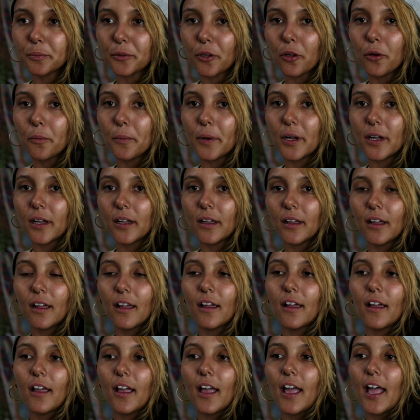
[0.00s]
diploma,
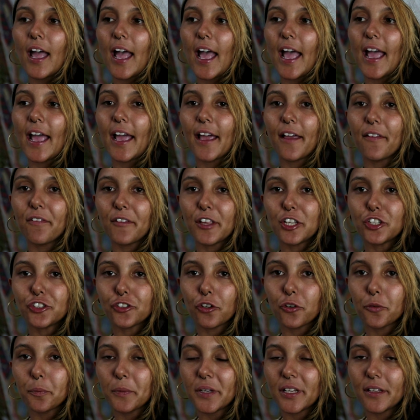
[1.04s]
and they
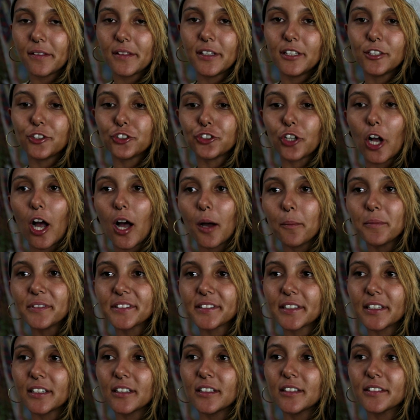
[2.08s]
showed me these job
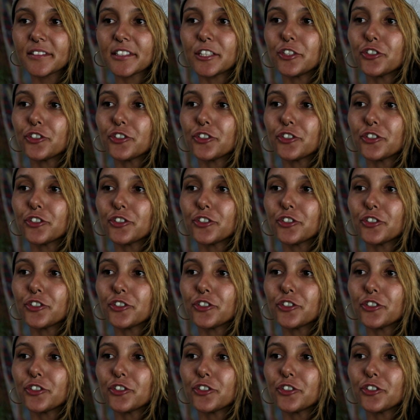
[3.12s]
skills,